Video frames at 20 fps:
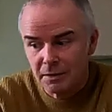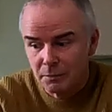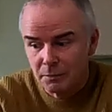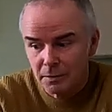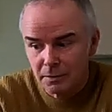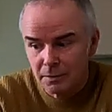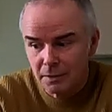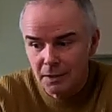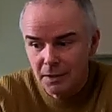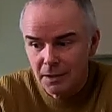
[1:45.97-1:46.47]
They
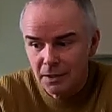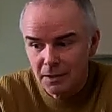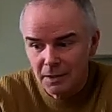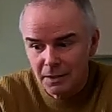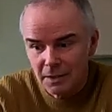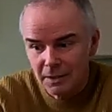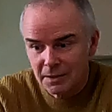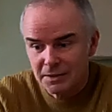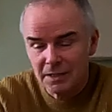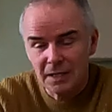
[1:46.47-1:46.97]
were,
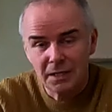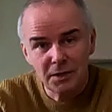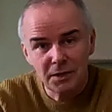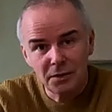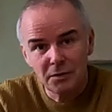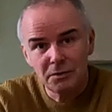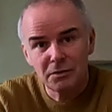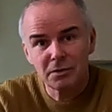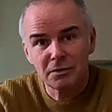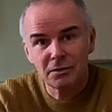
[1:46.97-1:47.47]
like I say,
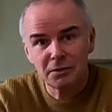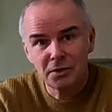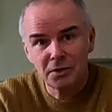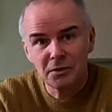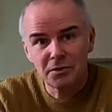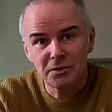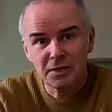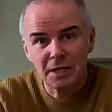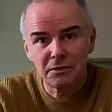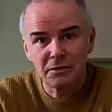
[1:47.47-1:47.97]
huge,
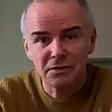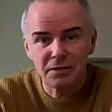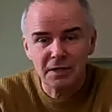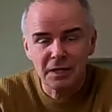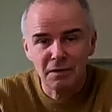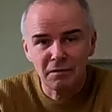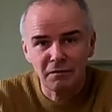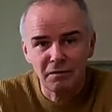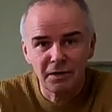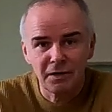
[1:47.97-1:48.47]
huge sound
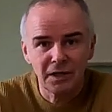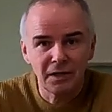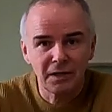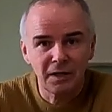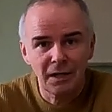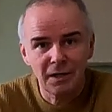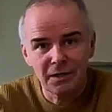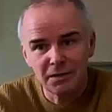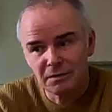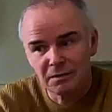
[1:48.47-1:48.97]
style, very
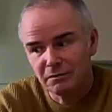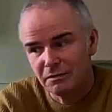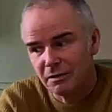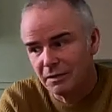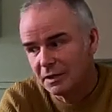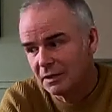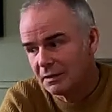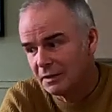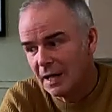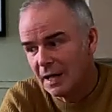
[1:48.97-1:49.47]
engaging,
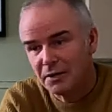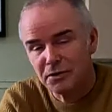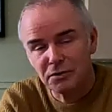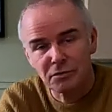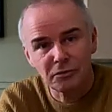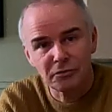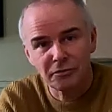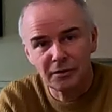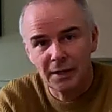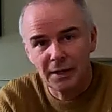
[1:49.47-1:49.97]
very
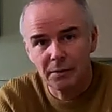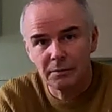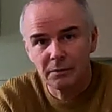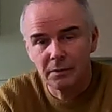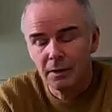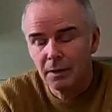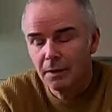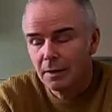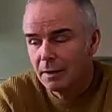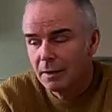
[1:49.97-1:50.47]
natural sound.